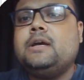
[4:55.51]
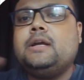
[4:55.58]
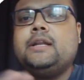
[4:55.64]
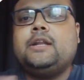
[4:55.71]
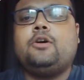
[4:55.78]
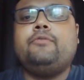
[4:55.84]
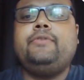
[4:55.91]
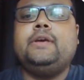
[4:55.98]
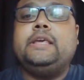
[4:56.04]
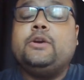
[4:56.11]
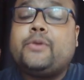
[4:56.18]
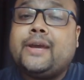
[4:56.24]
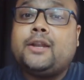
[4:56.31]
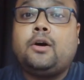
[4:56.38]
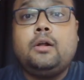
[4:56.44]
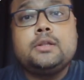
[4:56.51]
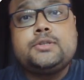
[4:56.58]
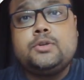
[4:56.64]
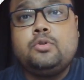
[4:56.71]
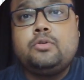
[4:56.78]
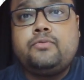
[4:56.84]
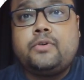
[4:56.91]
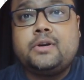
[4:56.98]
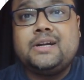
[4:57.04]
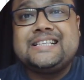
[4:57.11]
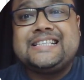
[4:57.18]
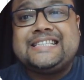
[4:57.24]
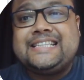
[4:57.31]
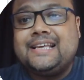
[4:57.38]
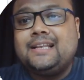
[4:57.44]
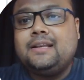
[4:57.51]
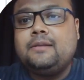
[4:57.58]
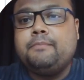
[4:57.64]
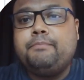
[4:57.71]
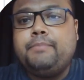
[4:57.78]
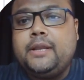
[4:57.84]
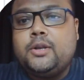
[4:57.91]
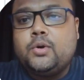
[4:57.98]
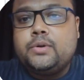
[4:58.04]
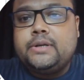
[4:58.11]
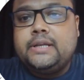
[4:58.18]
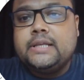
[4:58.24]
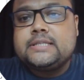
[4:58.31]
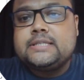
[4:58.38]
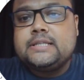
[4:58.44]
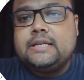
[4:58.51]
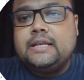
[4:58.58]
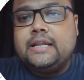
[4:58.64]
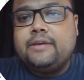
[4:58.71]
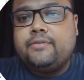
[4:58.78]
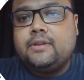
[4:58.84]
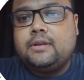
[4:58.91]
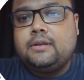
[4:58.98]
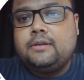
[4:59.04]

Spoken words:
then you can also look for a sell below this level.